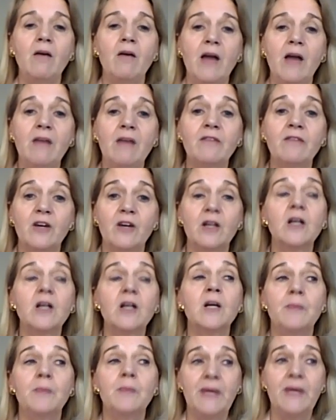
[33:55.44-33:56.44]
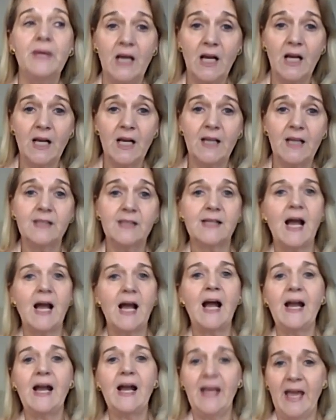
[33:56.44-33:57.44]
However, because
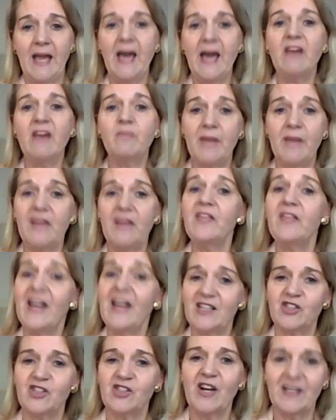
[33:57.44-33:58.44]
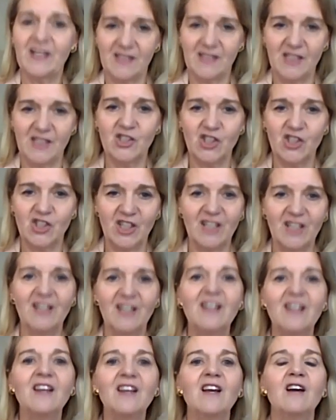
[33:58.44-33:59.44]
I have made that transition
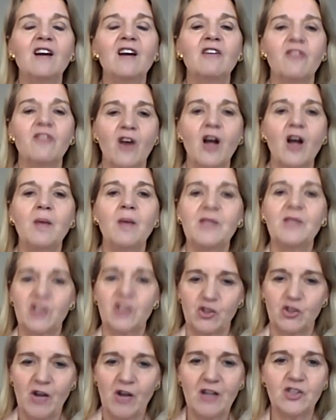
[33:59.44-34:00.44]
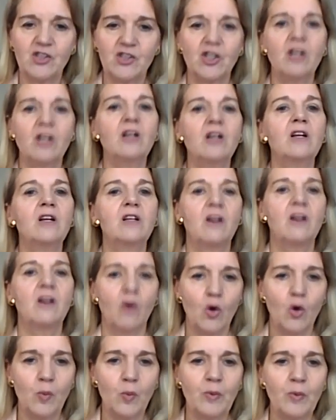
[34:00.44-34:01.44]
from a structured
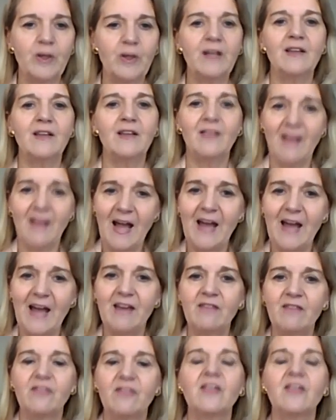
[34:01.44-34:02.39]
corporate life